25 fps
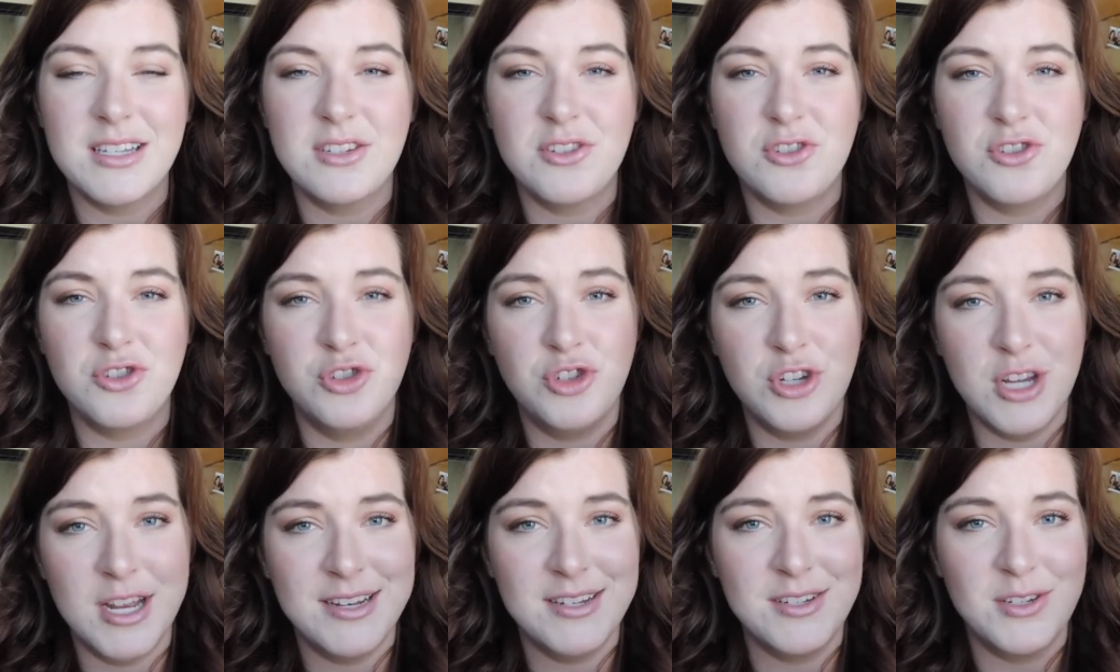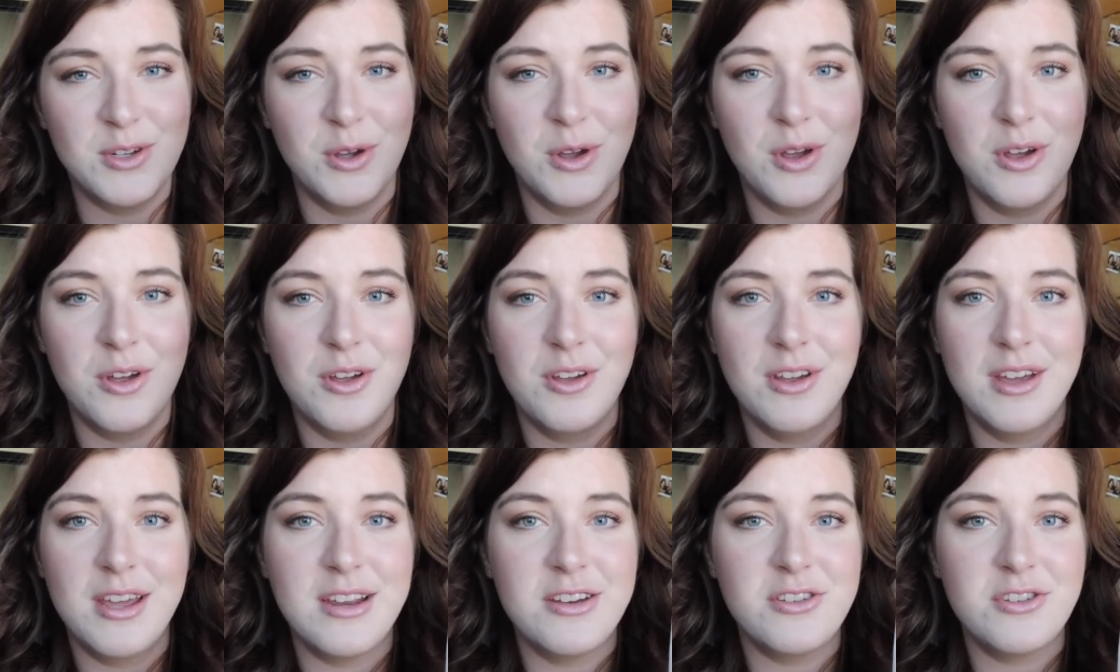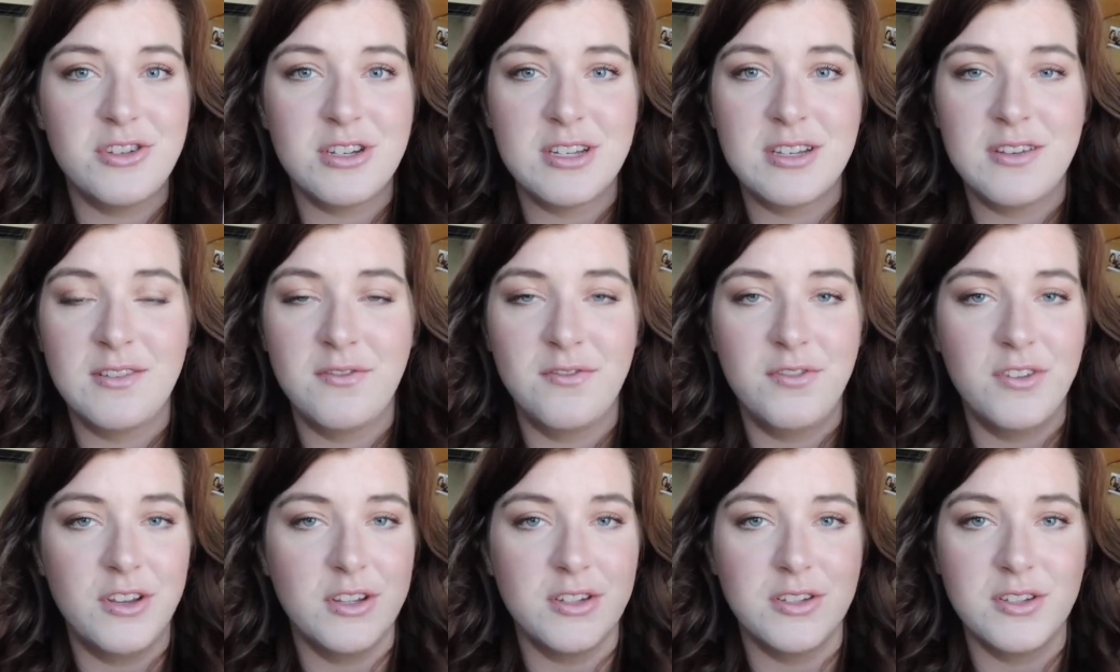it's gentle, it just
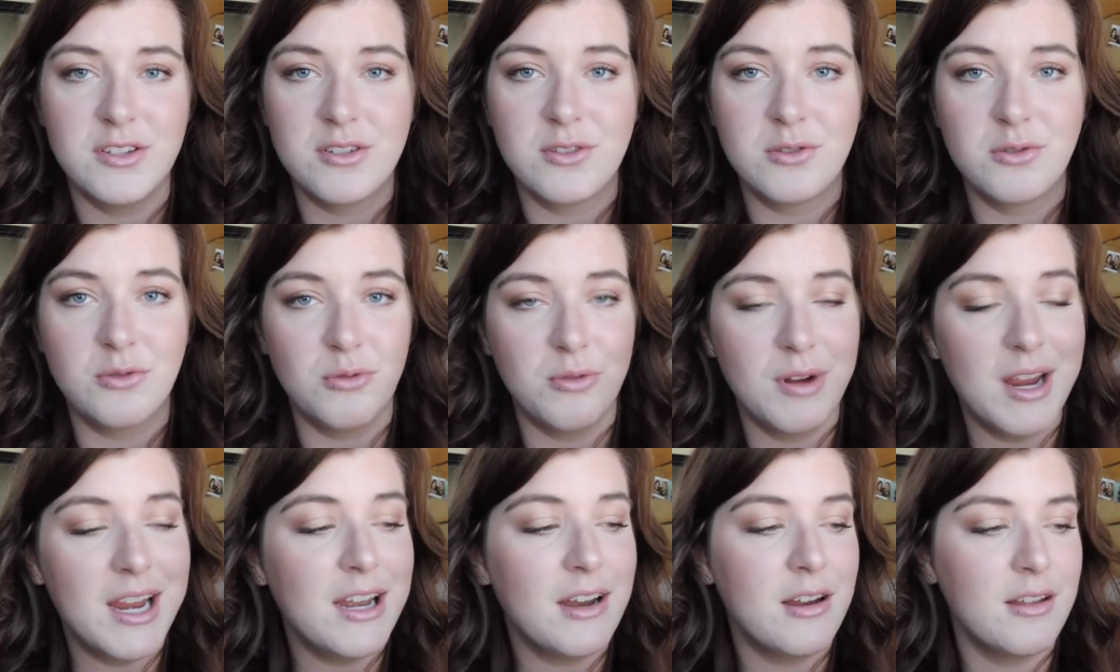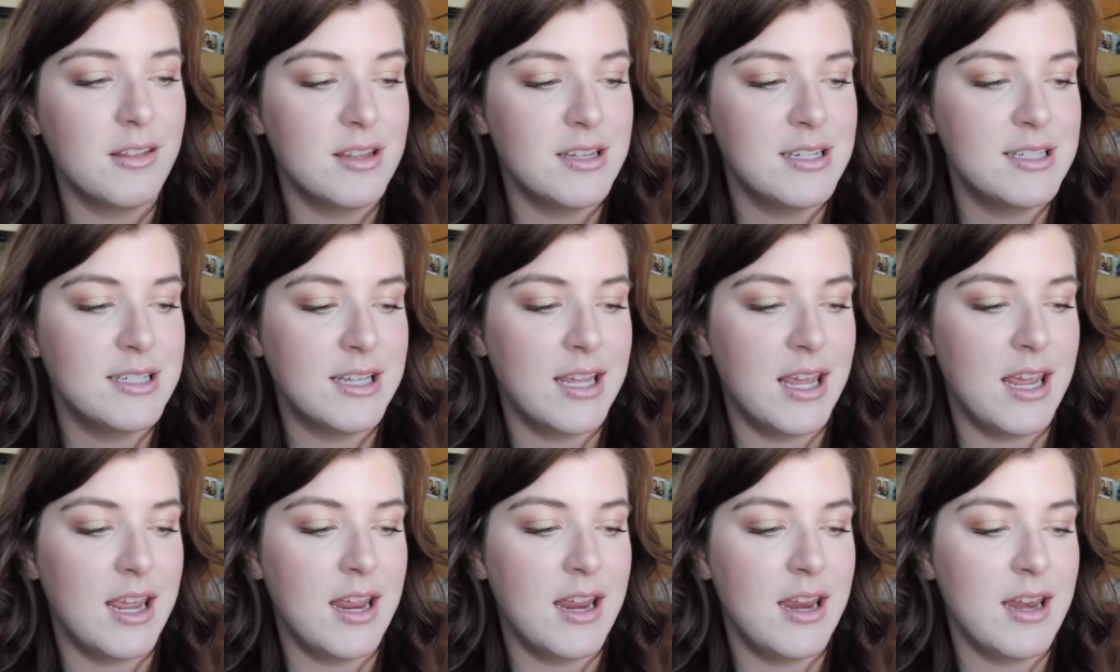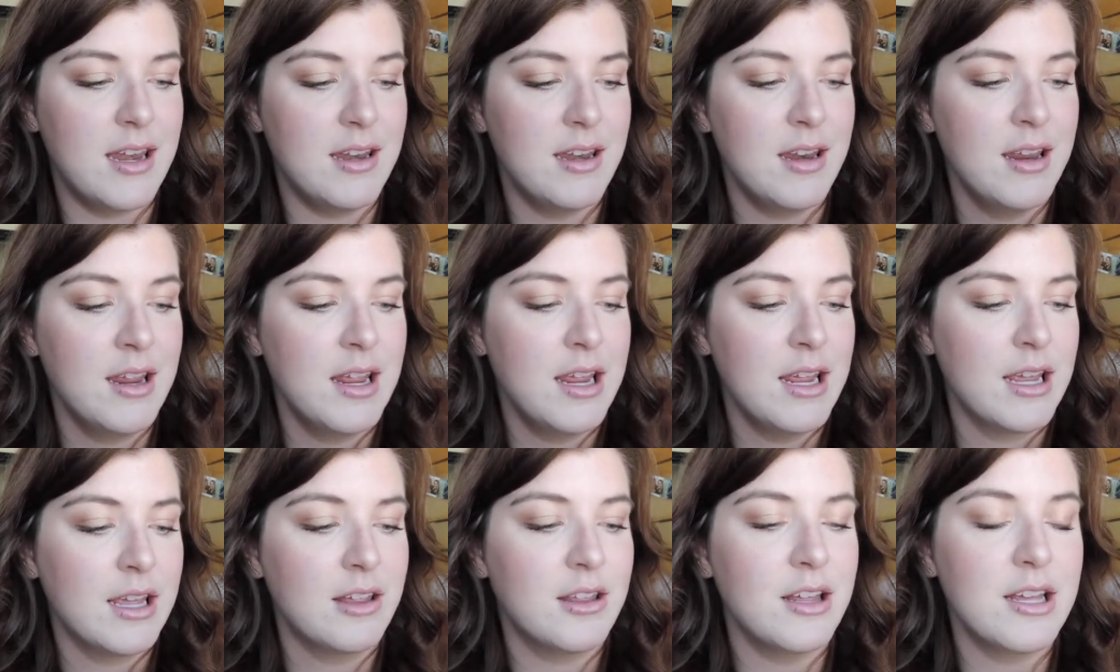feels great on the skin,
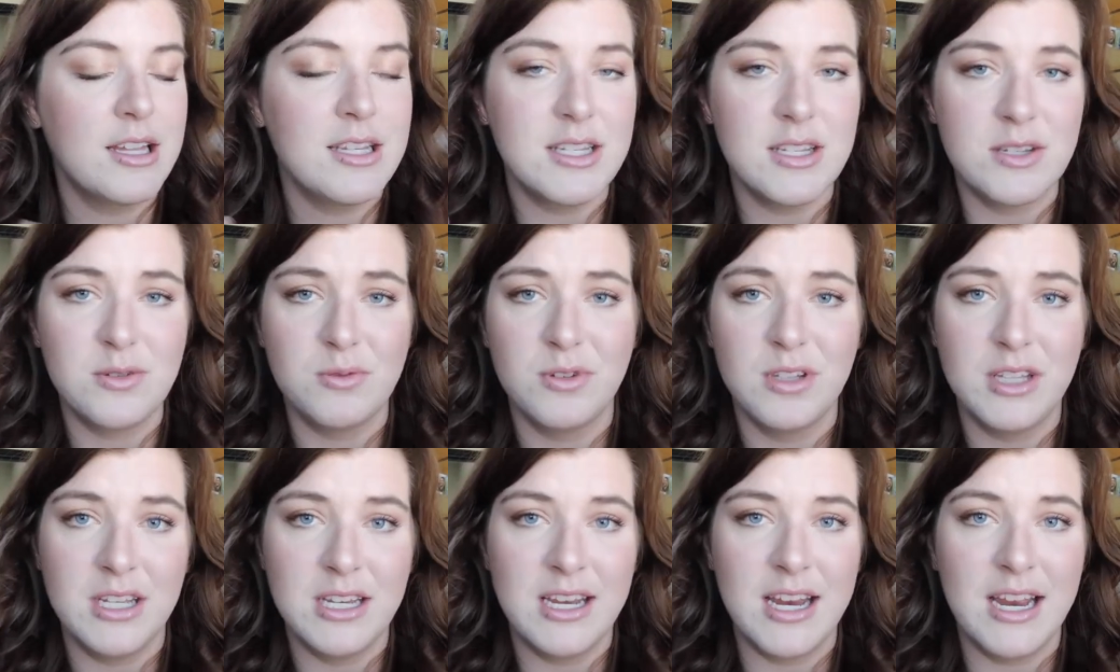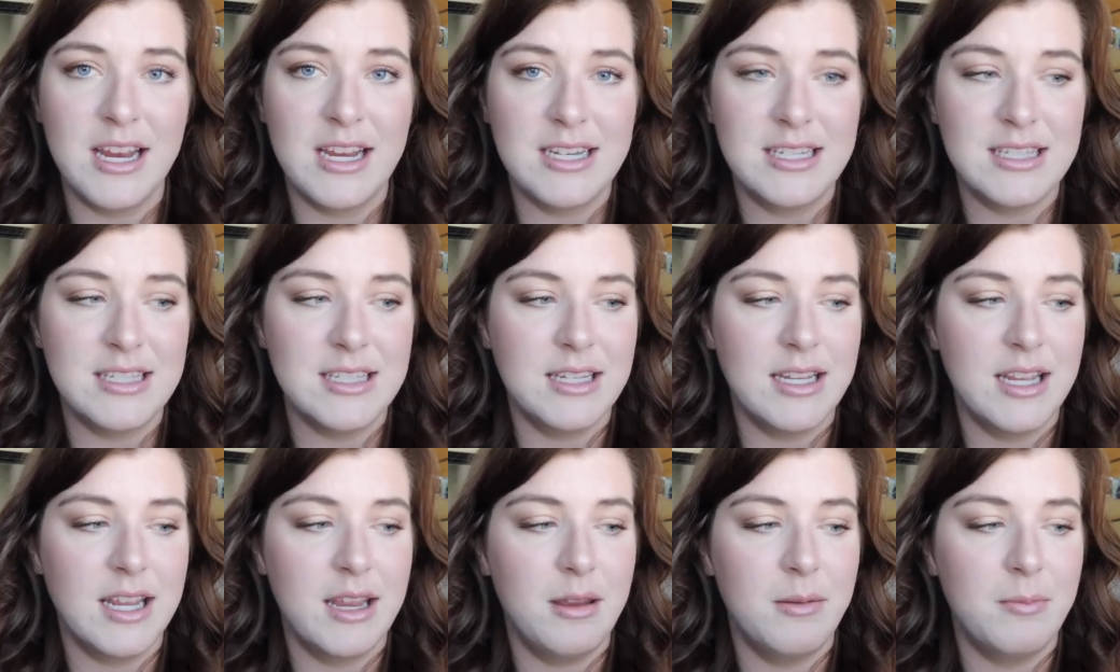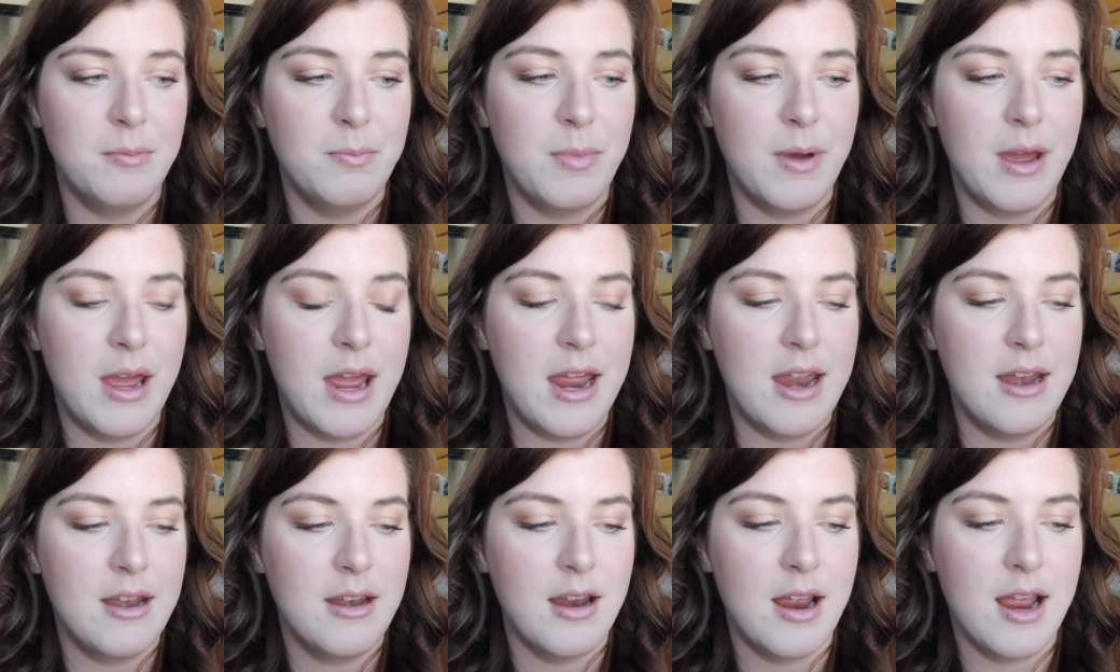cleanses really nicely,
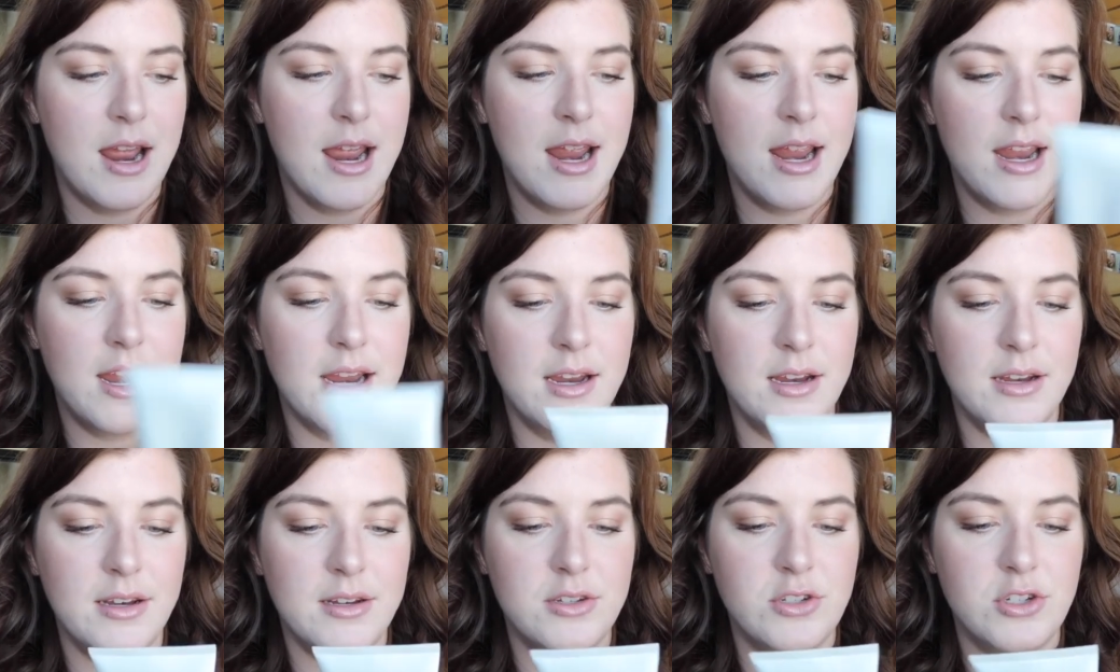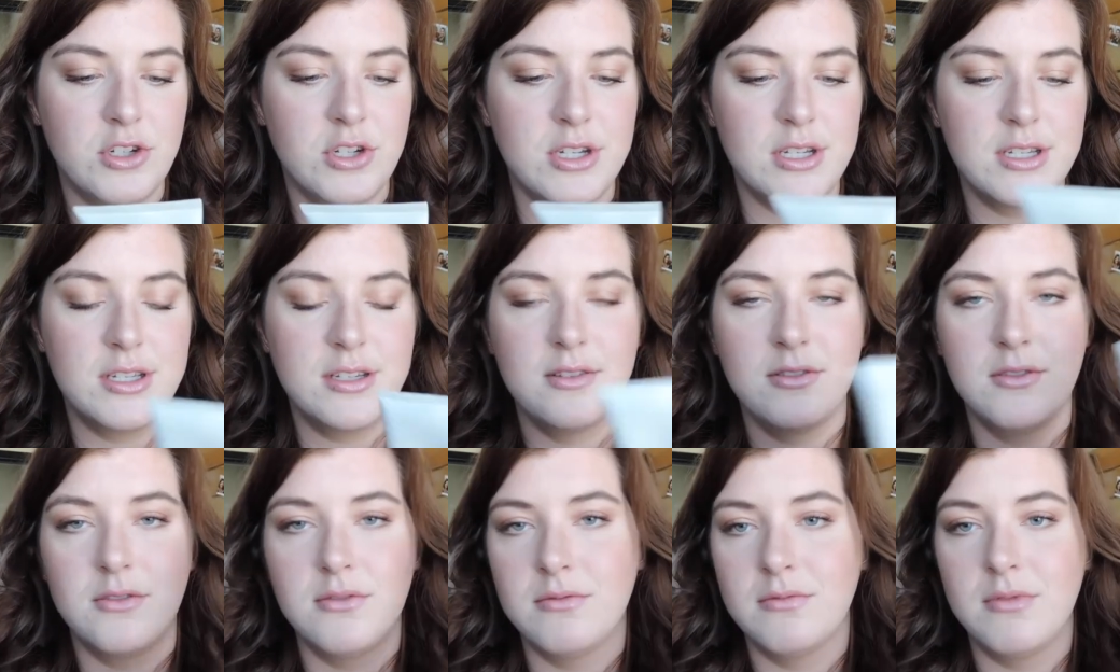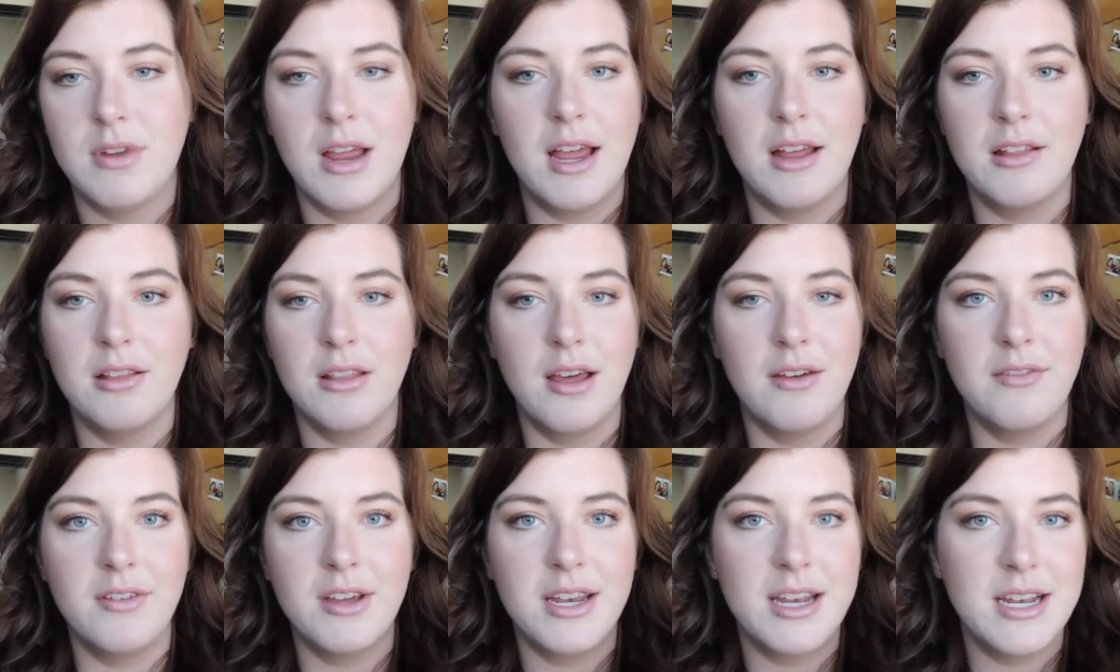but I
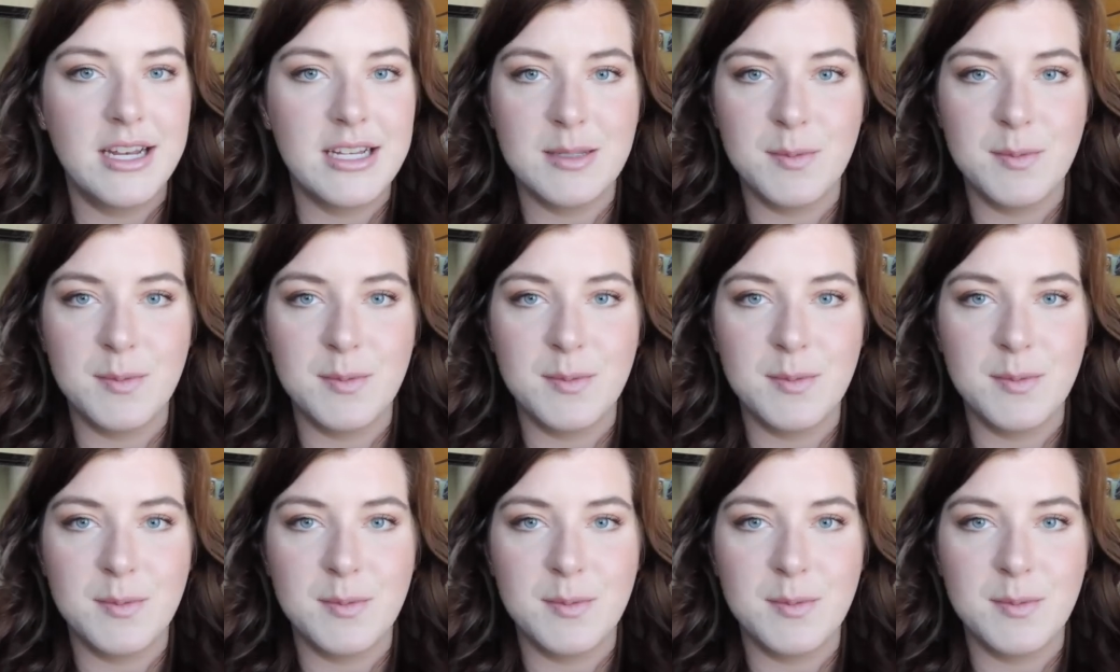love it.